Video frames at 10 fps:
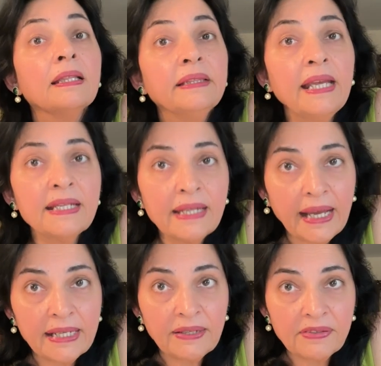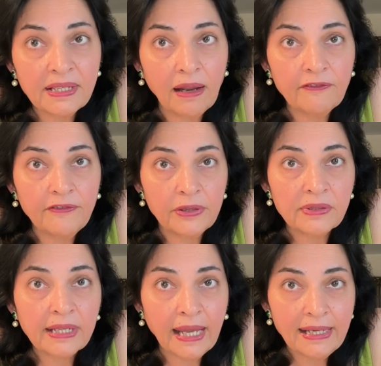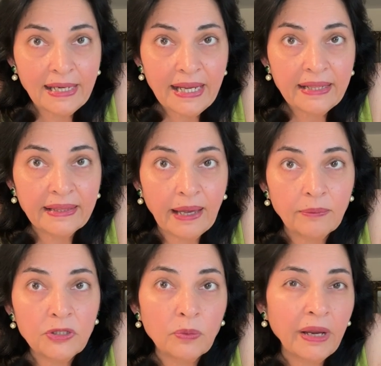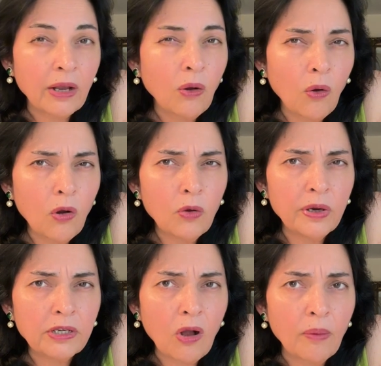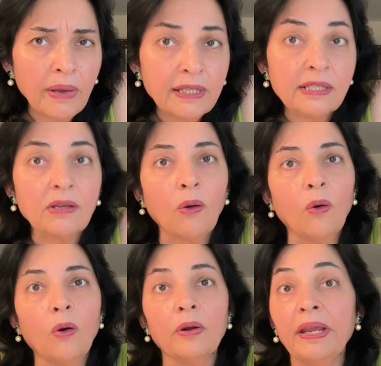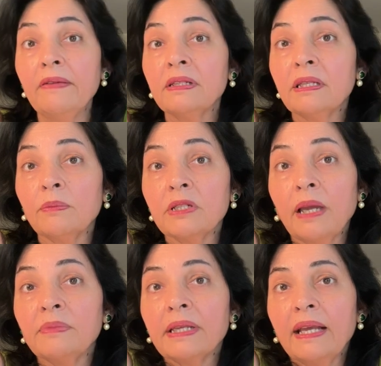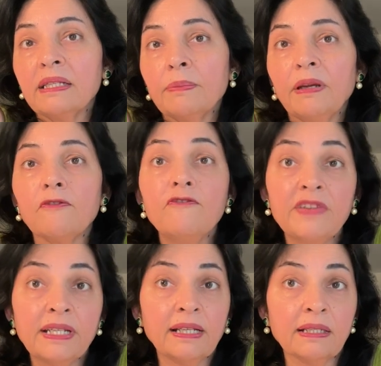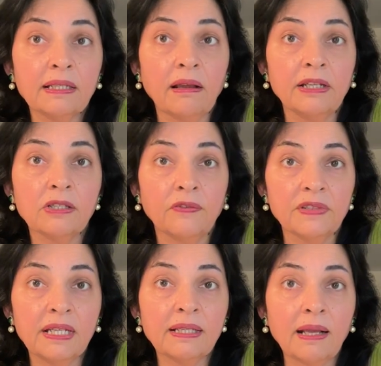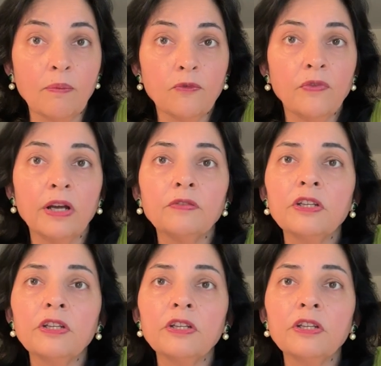These negative self-views can lead them to make awkward comments or even sometimes exhibit physical signs of discomfort,